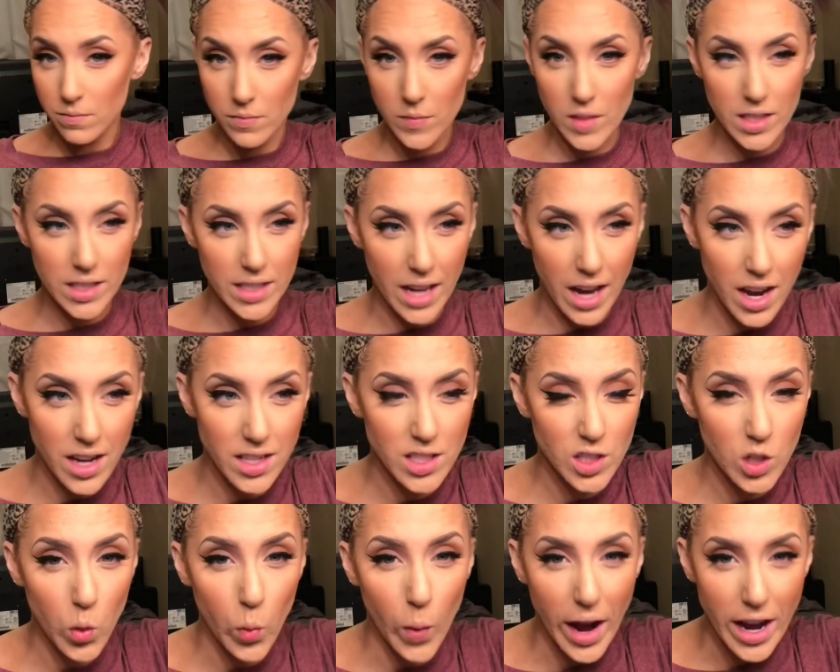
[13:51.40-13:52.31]
See how it's
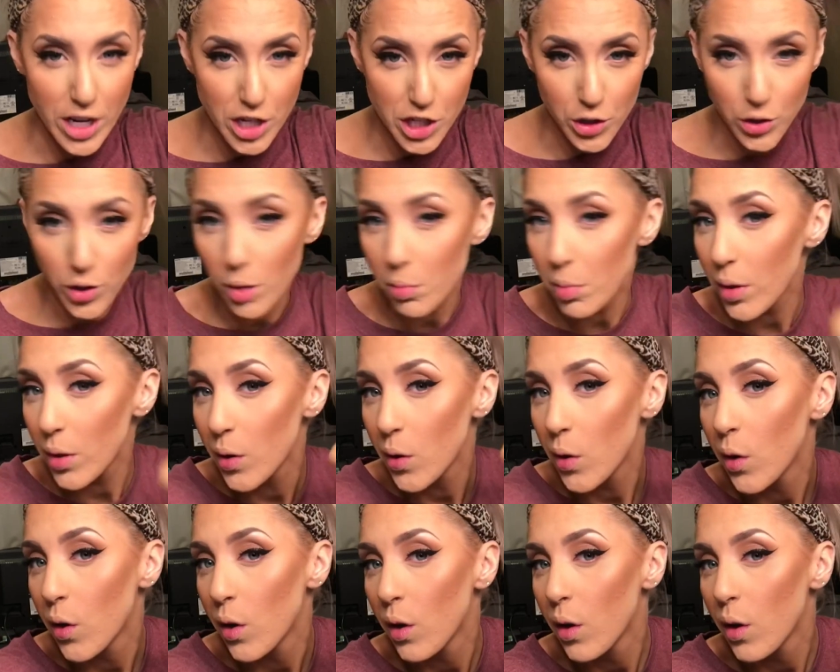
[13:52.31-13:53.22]
quite sharp?
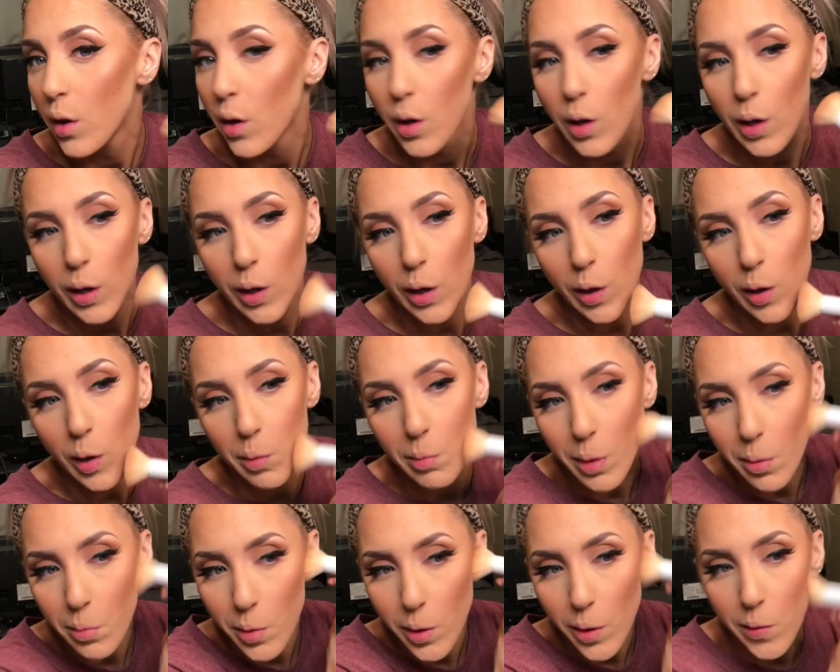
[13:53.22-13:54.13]
And I know
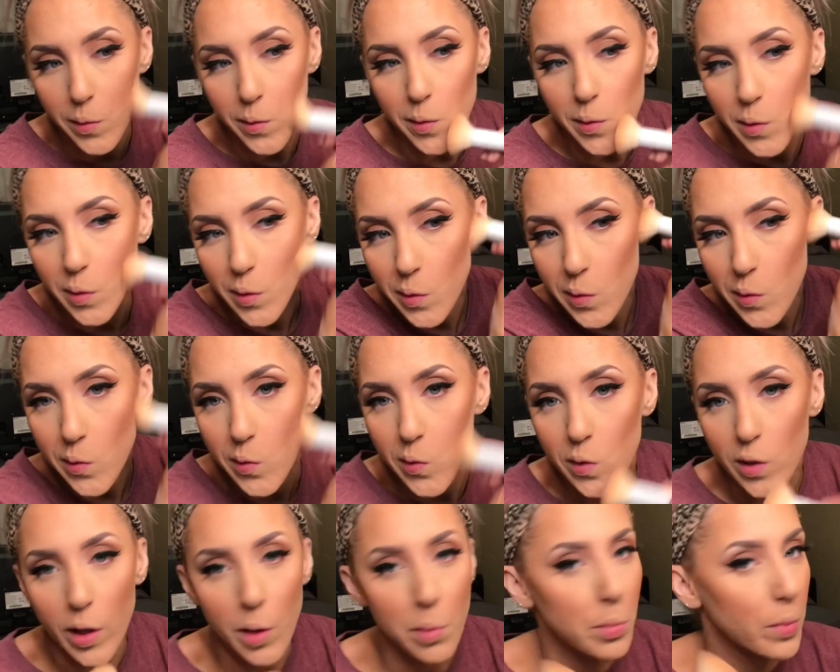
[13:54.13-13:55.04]
my bronzer looks
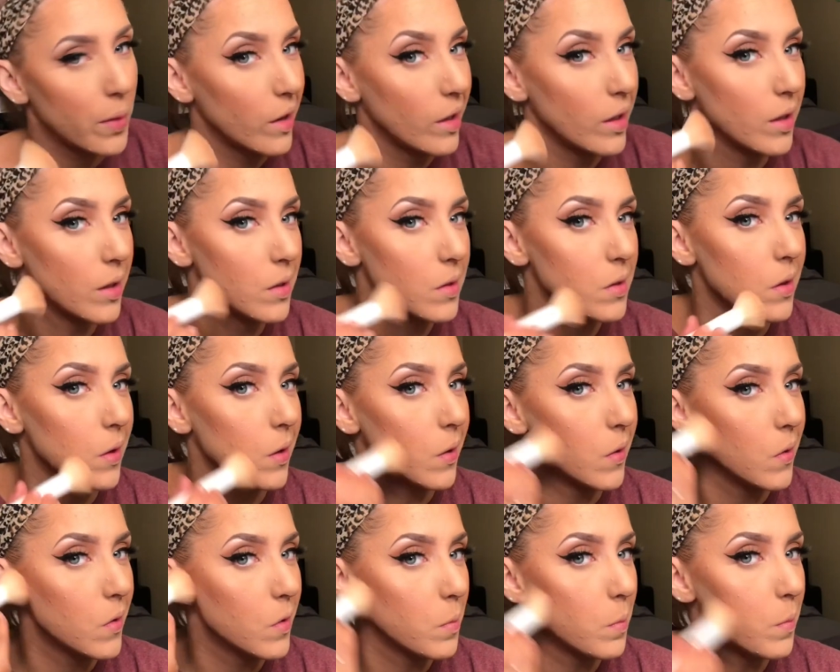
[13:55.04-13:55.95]
like pretty
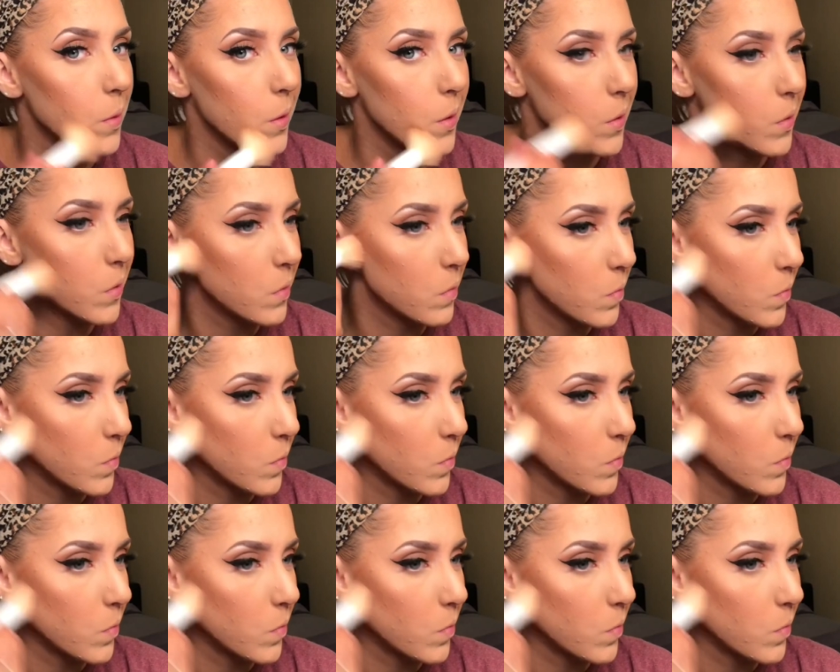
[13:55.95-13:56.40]
intense, but